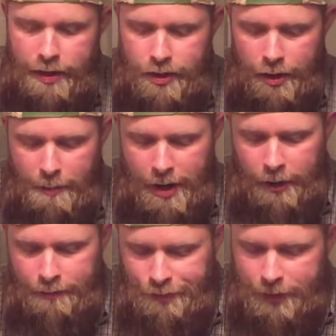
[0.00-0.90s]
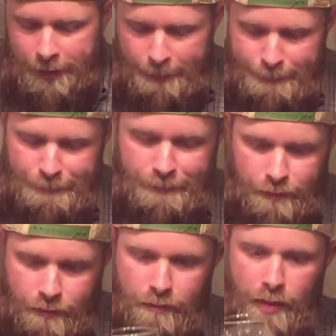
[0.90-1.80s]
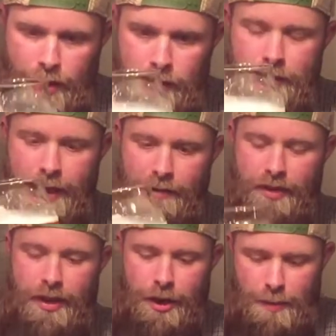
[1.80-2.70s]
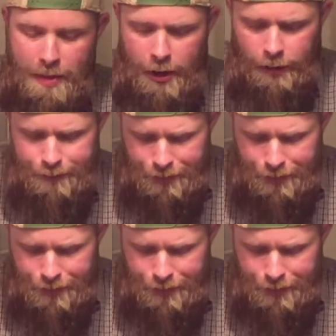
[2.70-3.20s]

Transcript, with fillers: It's a good beer. Definitely a good beer.